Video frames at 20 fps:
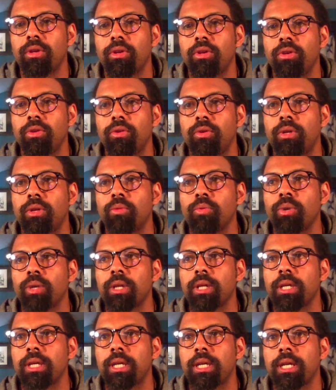you can
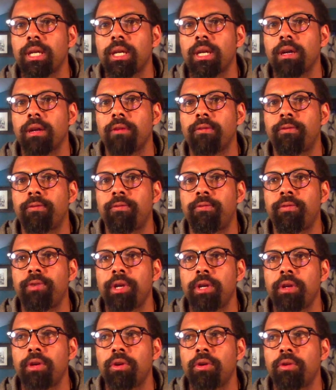really get a
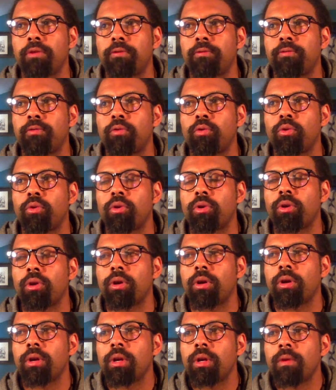feel
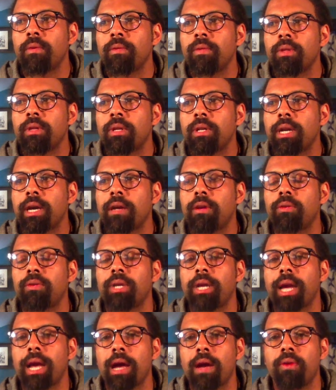for not only
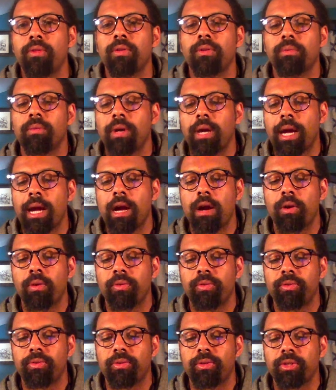how
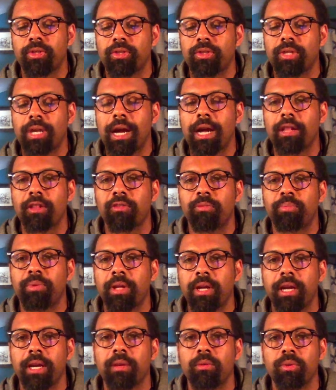the style of
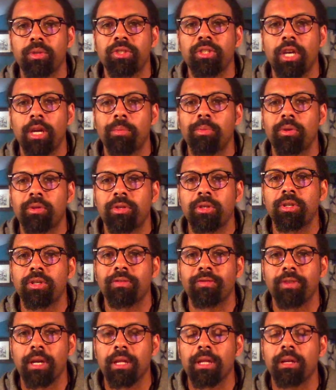playing was able to
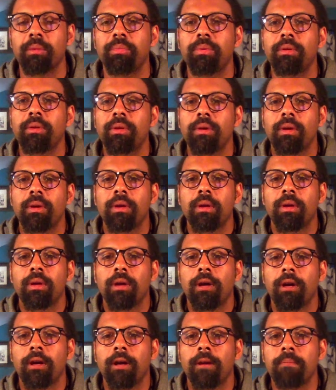develop,
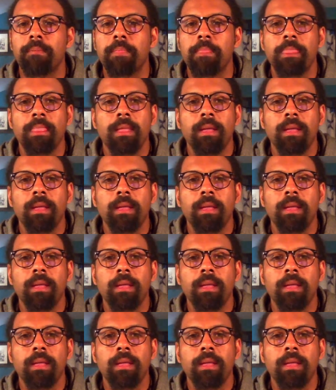um,